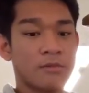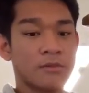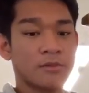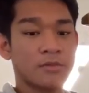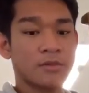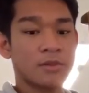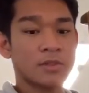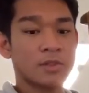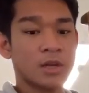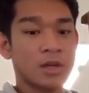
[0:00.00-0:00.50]

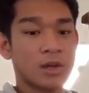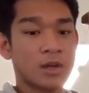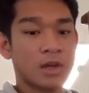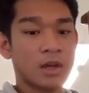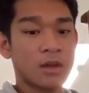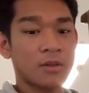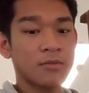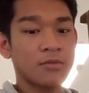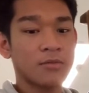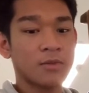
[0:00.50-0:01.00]
It's sitting on
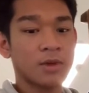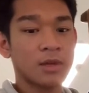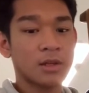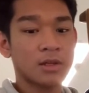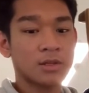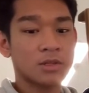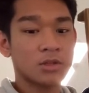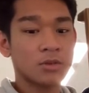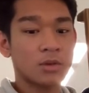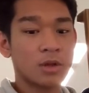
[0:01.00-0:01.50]
F, we gotta
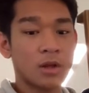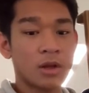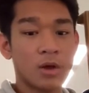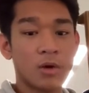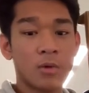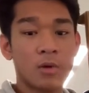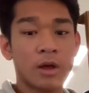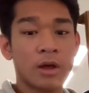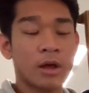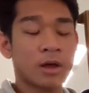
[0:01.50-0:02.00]
tune it
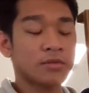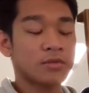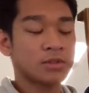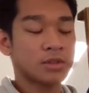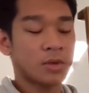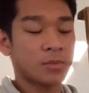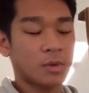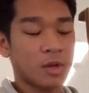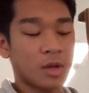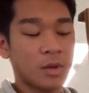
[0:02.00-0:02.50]
a half step
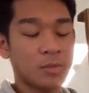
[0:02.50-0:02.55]
up.